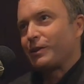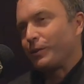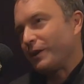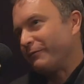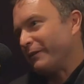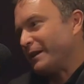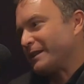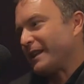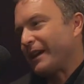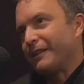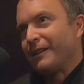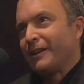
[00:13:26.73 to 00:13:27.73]
So they face
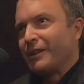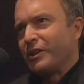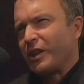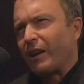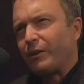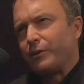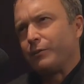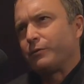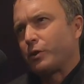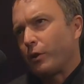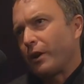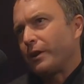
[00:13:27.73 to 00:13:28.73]
that challenge
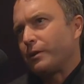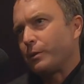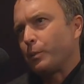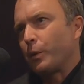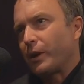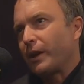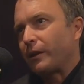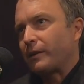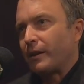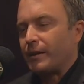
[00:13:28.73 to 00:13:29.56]
of trying to predict.